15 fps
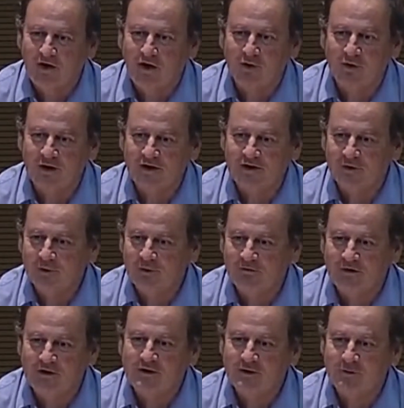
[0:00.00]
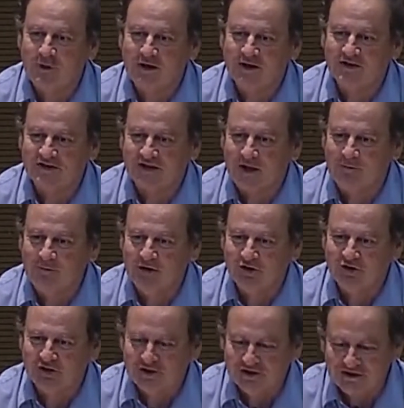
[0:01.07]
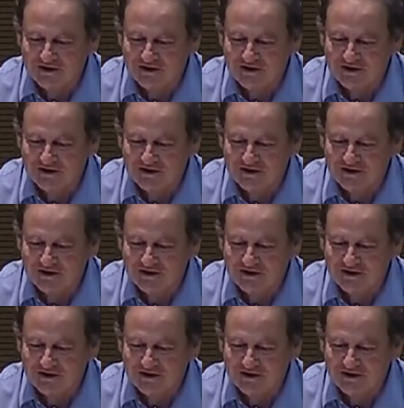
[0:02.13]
already fairly well established.